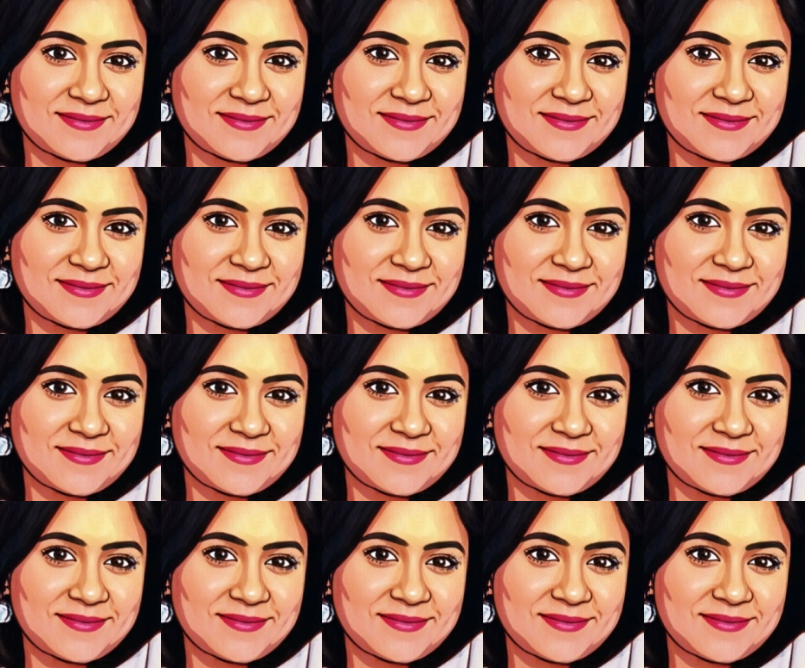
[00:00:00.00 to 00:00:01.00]

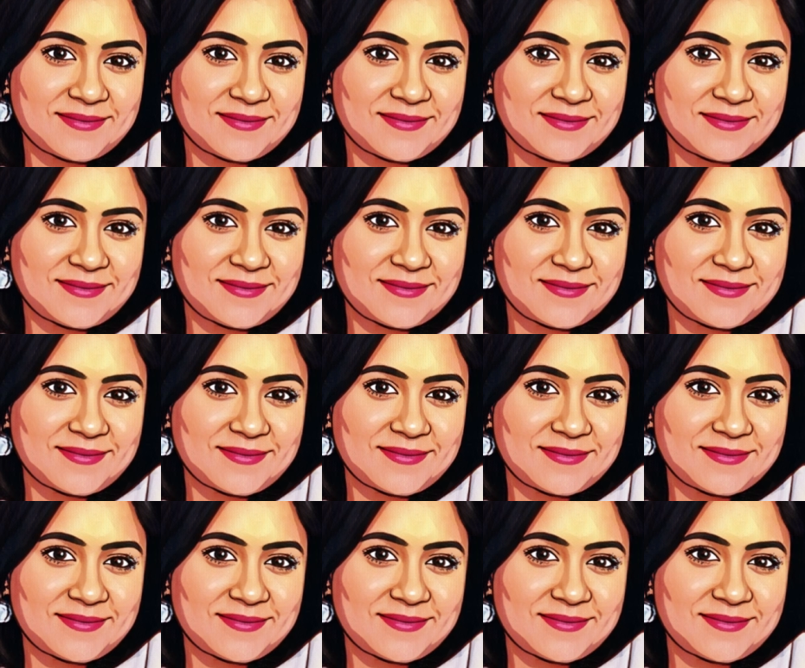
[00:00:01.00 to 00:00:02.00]

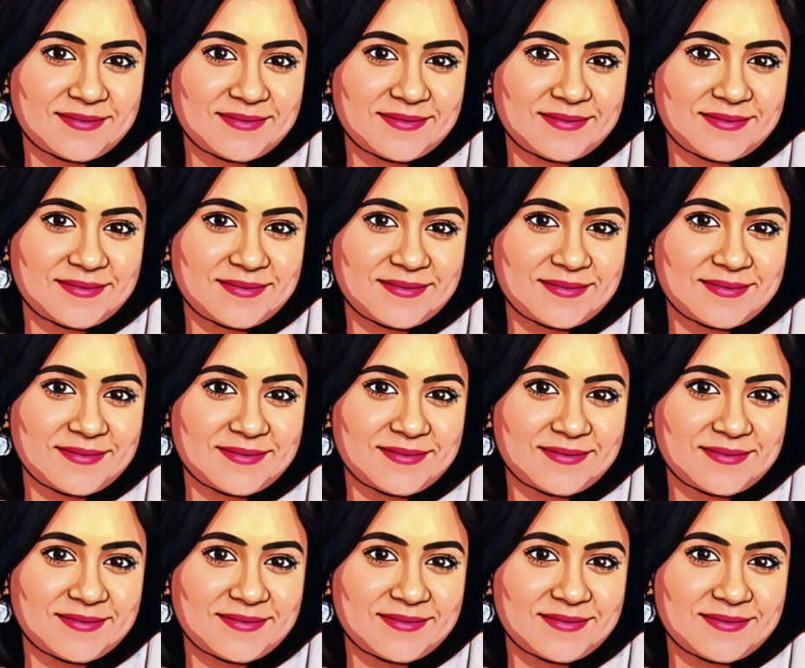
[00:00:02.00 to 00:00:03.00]

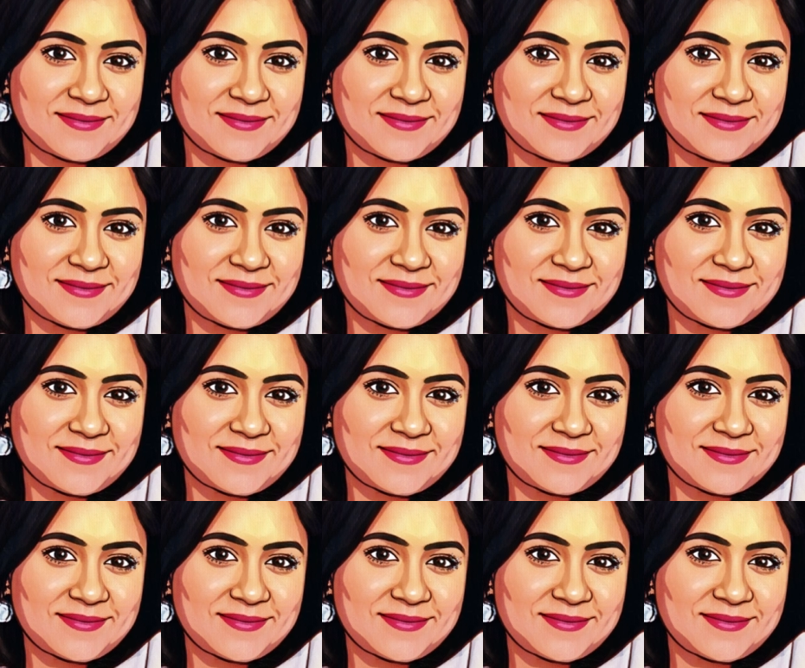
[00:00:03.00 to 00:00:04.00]

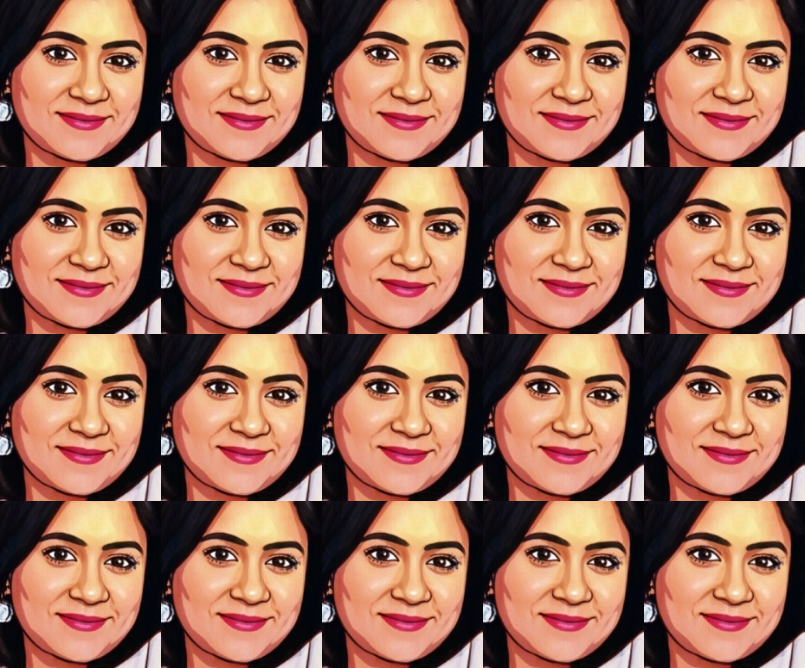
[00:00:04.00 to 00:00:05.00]

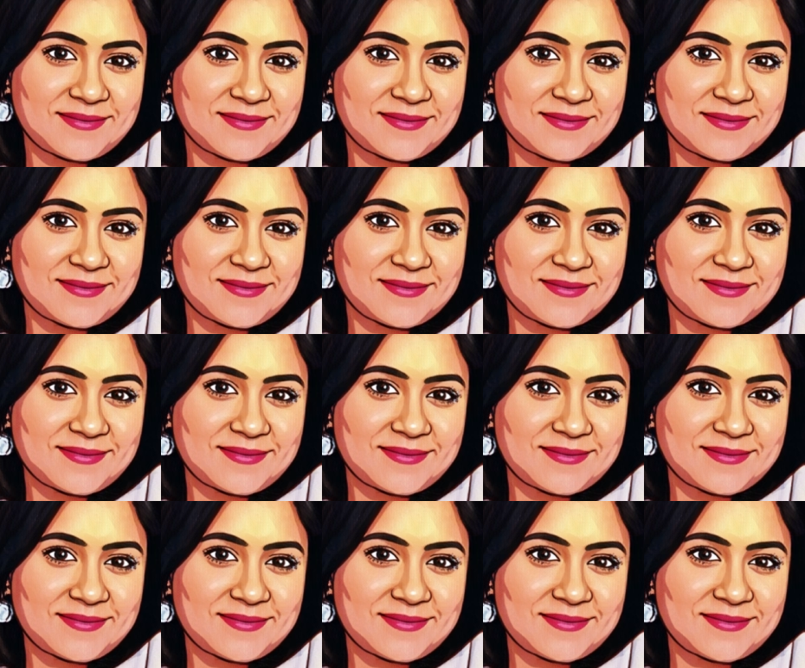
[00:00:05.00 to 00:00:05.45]
This is a still picture; no speech is visible.